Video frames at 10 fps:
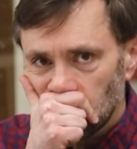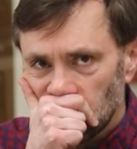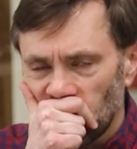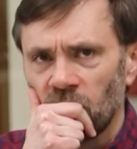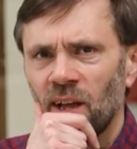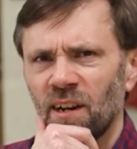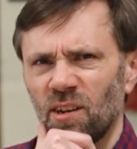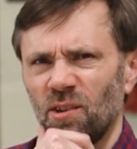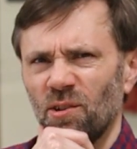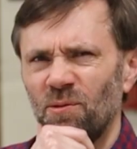There are a lot
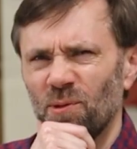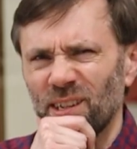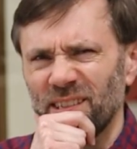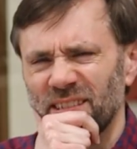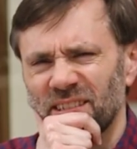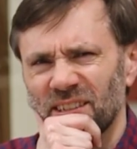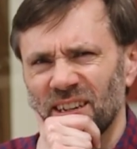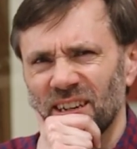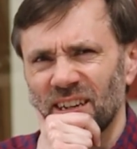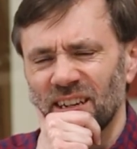of good ones.
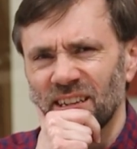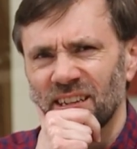Okay,